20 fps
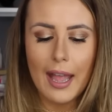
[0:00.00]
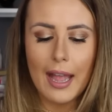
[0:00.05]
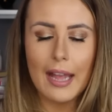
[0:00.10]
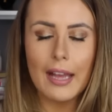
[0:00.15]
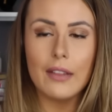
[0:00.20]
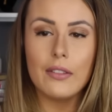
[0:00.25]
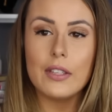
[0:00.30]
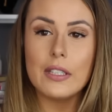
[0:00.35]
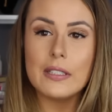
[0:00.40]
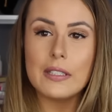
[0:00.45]

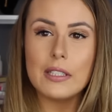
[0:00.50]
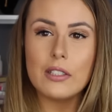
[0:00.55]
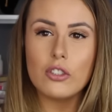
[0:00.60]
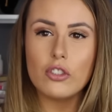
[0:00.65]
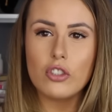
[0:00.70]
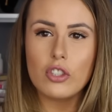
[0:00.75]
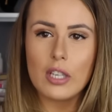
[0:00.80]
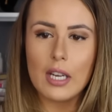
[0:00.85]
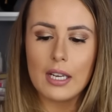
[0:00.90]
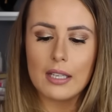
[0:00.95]
And this
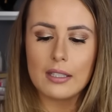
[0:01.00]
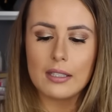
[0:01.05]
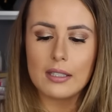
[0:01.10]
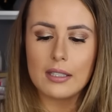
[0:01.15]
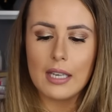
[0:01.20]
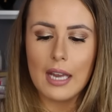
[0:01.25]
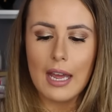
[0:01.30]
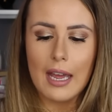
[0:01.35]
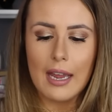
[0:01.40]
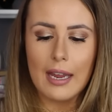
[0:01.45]
is
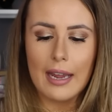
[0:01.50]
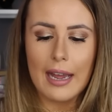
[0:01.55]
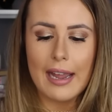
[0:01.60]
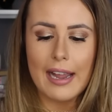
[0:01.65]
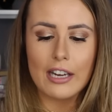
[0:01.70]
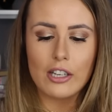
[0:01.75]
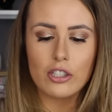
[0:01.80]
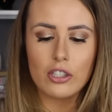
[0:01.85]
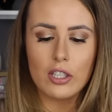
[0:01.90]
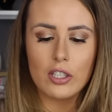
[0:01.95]
just a, I
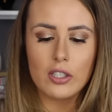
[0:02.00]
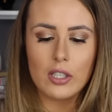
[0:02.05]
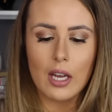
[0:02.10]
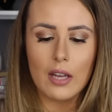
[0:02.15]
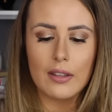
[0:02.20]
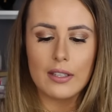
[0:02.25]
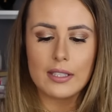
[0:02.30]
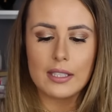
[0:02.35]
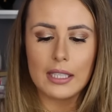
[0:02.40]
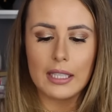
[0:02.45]
actually
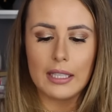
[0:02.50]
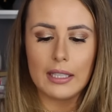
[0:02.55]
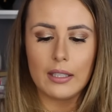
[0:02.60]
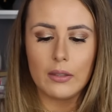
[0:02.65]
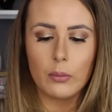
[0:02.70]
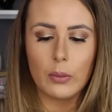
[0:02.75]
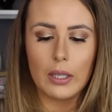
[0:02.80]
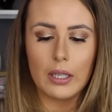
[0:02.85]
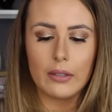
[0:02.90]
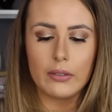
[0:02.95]
saw this
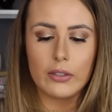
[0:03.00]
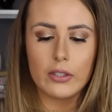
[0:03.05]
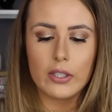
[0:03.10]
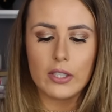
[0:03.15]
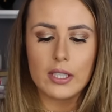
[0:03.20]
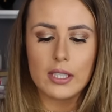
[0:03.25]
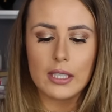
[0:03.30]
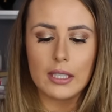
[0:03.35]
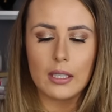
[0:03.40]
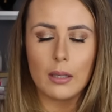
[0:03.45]
in one of
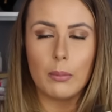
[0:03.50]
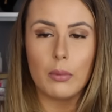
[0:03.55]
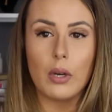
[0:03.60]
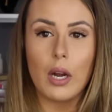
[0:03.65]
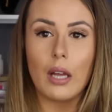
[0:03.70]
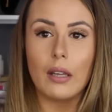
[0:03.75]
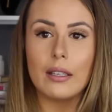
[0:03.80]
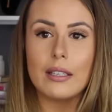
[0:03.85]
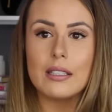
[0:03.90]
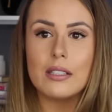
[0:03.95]
Christina
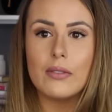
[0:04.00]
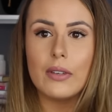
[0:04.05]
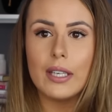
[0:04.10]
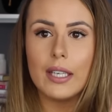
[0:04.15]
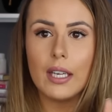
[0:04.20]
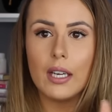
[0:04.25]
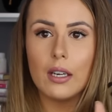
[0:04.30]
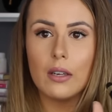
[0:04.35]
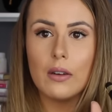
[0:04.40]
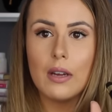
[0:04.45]
Brawley's
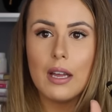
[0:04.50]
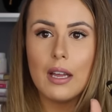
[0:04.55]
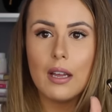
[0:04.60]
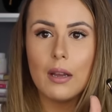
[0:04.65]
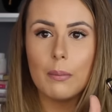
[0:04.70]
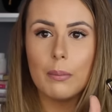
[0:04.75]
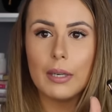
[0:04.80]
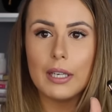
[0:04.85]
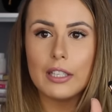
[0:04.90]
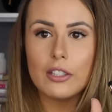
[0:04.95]
video,
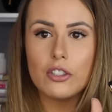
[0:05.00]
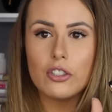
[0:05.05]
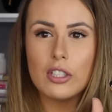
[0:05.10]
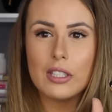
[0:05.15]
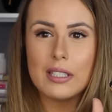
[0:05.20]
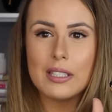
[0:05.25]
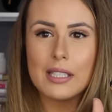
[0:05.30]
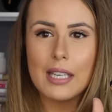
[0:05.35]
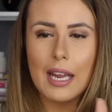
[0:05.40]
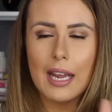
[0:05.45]
but it's
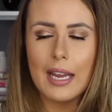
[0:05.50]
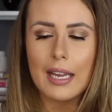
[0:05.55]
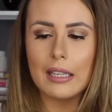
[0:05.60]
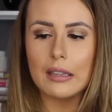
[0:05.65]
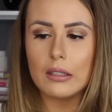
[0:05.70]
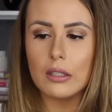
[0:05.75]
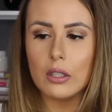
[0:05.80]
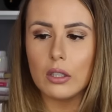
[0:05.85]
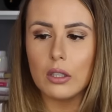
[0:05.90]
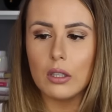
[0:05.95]
just
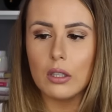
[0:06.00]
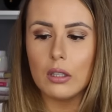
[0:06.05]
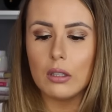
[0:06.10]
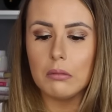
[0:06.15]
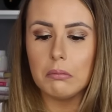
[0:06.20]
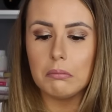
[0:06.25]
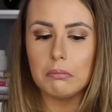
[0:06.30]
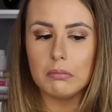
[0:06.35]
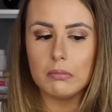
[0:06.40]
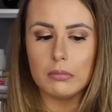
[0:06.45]
a
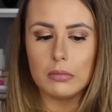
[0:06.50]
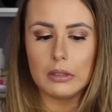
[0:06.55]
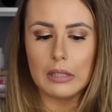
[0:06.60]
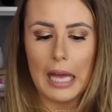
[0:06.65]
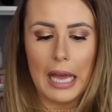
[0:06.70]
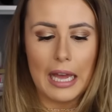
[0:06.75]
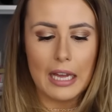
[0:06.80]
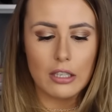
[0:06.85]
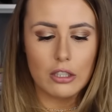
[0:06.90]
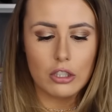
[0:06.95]
little
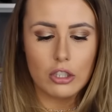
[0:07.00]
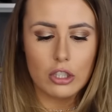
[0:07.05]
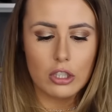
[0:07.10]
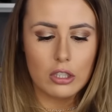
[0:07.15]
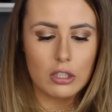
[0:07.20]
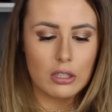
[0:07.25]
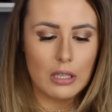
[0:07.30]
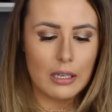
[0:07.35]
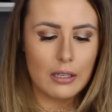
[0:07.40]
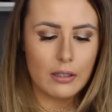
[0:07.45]

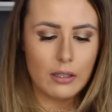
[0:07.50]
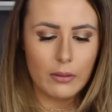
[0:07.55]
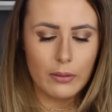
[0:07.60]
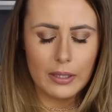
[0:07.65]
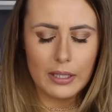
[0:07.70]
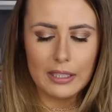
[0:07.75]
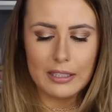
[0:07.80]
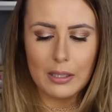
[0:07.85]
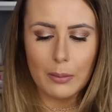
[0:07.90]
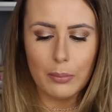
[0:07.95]
lash, I don't know
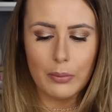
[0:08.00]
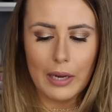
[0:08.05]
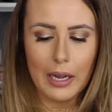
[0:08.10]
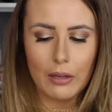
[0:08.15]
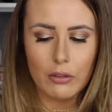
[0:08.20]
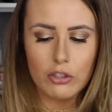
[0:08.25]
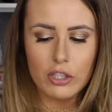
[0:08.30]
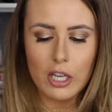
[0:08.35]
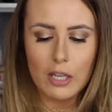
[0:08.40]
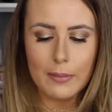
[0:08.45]
what, it's a
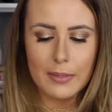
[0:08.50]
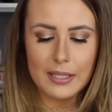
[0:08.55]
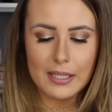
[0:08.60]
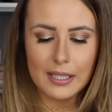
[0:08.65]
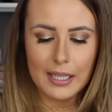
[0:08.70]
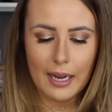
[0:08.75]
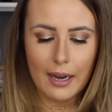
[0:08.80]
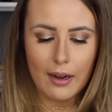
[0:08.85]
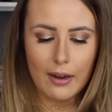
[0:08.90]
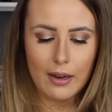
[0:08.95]
brow gel
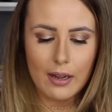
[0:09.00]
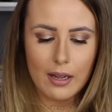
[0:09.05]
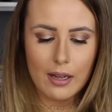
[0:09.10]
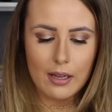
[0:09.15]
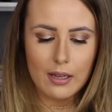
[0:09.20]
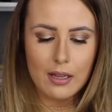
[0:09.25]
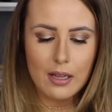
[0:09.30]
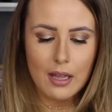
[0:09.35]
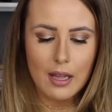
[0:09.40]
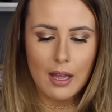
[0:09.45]

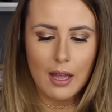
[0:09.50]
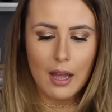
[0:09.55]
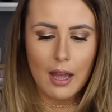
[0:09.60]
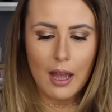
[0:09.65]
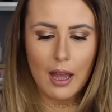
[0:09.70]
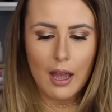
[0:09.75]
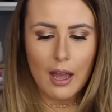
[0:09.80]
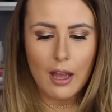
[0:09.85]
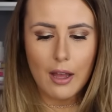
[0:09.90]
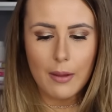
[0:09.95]
mascara.
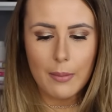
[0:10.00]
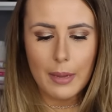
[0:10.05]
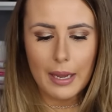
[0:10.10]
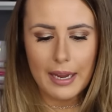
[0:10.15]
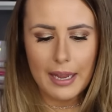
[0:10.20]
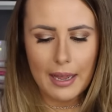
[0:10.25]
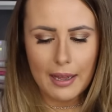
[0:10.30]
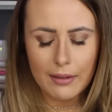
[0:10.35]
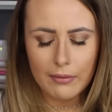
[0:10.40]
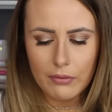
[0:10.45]
Um, I
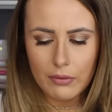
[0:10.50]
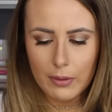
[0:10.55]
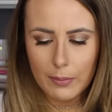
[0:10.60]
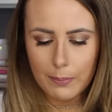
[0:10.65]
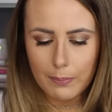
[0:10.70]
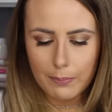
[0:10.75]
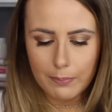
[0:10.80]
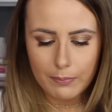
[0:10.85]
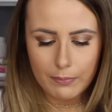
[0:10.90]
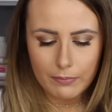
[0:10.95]
have
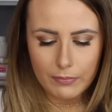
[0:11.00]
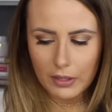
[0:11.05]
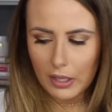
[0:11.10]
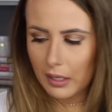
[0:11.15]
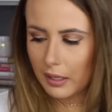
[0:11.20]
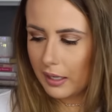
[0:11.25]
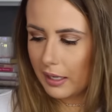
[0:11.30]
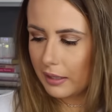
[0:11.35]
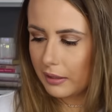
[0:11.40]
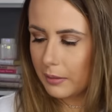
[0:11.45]
the
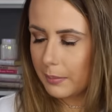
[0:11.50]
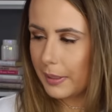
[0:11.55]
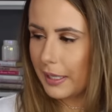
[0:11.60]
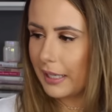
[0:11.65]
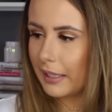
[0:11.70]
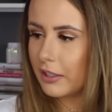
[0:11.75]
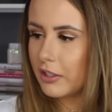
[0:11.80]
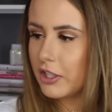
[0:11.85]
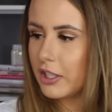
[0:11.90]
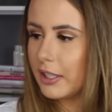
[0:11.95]
thought I had the
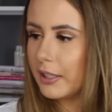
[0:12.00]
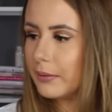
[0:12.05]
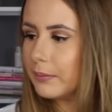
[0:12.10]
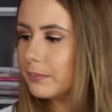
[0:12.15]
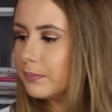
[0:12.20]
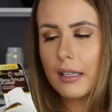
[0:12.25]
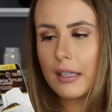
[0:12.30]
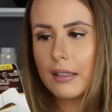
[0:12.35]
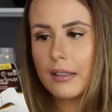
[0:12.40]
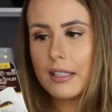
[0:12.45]

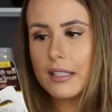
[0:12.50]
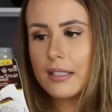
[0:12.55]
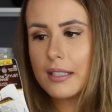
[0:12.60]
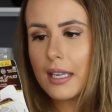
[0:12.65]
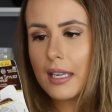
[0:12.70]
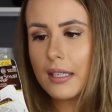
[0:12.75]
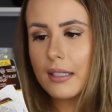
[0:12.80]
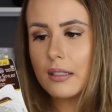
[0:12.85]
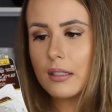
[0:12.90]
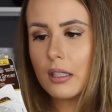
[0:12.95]
packaging. This
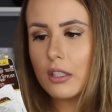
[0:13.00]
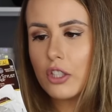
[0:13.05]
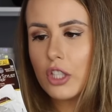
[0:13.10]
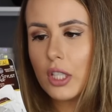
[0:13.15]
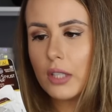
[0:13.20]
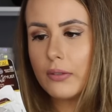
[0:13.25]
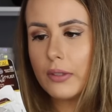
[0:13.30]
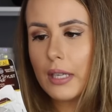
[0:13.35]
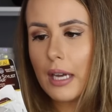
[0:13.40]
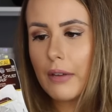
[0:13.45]
says,
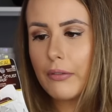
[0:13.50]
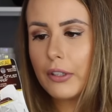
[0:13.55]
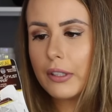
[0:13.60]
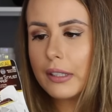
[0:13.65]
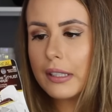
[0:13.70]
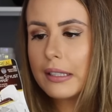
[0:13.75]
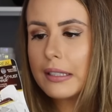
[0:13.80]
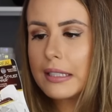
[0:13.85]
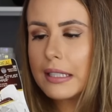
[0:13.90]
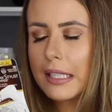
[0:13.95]
achieve
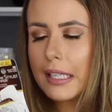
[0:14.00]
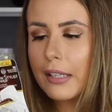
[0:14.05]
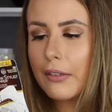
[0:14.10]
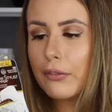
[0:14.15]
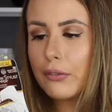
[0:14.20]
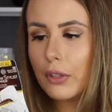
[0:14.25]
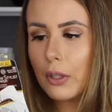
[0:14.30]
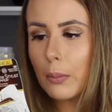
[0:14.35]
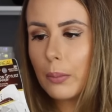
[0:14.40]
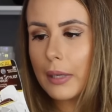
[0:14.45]
effortlessly
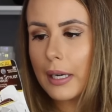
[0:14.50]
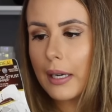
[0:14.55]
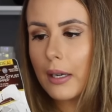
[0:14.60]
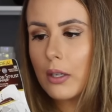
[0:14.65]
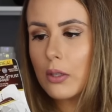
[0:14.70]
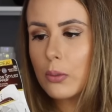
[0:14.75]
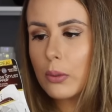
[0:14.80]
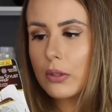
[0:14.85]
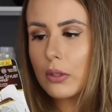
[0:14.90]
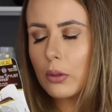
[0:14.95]
full
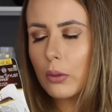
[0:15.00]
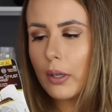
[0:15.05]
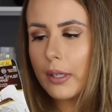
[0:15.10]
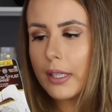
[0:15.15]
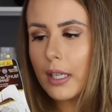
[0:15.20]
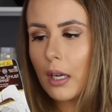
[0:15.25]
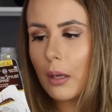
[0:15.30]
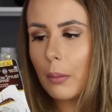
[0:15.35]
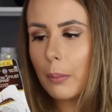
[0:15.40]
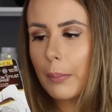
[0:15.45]
brows with the
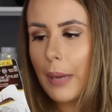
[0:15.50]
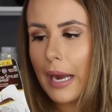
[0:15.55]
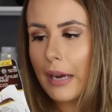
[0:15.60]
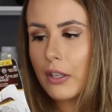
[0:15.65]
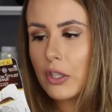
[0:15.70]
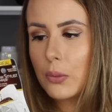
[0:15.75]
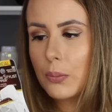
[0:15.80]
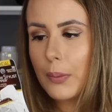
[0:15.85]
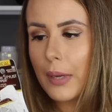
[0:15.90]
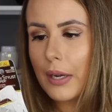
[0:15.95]
L'Oreal
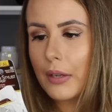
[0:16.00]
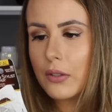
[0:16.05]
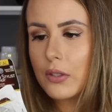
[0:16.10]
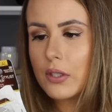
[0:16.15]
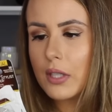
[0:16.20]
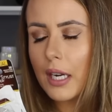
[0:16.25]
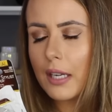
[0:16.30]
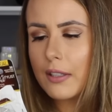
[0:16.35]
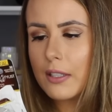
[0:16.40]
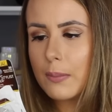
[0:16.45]
Paris Brow
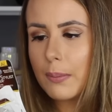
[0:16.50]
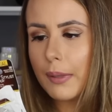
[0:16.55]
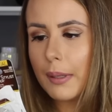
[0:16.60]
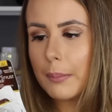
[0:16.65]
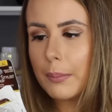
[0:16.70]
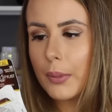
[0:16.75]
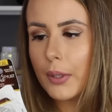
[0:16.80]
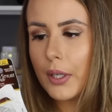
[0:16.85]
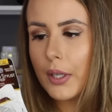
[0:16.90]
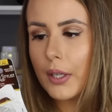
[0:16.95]
Stylist
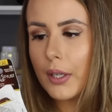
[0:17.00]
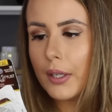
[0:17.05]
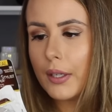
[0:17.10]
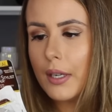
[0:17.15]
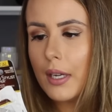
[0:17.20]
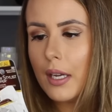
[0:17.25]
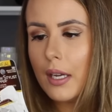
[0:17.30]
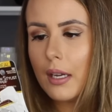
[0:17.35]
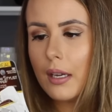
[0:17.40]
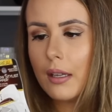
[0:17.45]
Plumper.